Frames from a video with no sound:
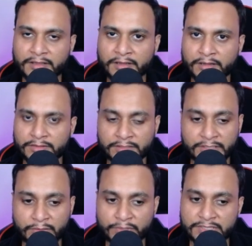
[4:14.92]
the
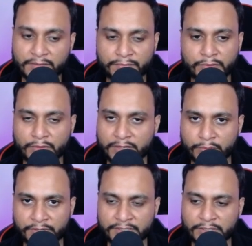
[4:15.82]
request if you are
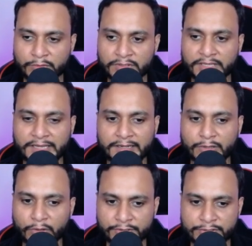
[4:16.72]
going down, and
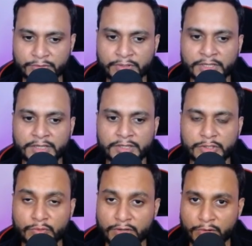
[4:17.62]
also
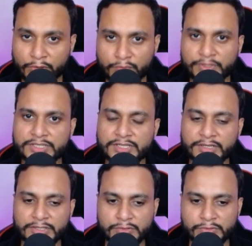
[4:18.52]
you are not wasting
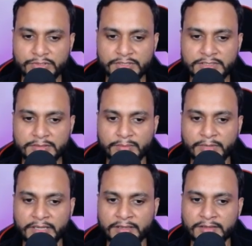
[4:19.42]
resources
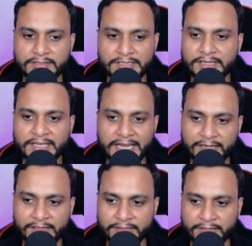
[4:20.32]
by sitting
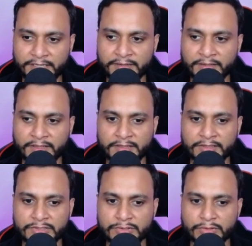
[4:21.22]
idly, right?
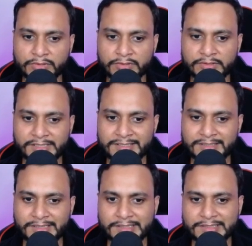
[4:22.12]
So this
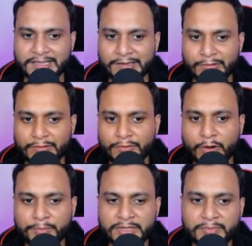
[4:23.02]
is kind of
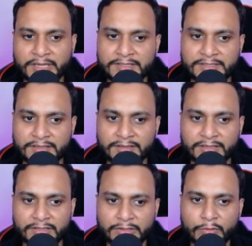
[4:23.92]
optimizing
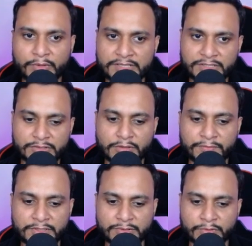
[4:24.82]
the wastage of
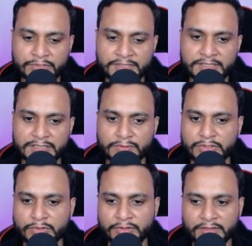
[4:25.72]
resources, as we
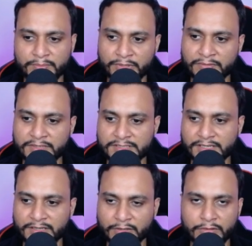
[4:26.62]
saw in the previous
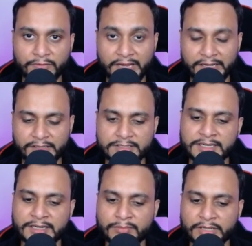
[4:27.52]
technique of idle
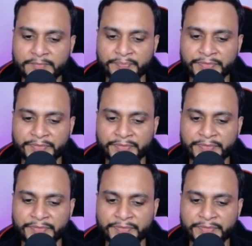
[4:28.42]
standby,